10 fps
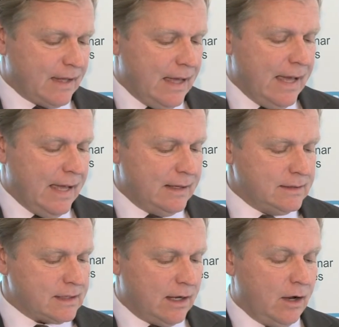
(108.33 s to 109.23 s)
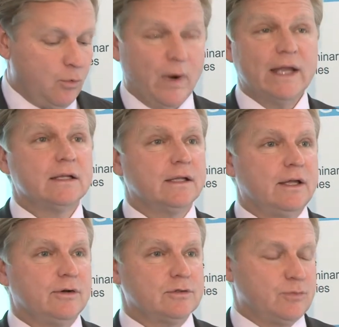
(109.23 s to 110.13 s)
and
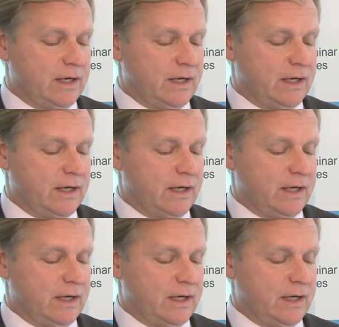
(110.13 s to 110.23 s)
regulators.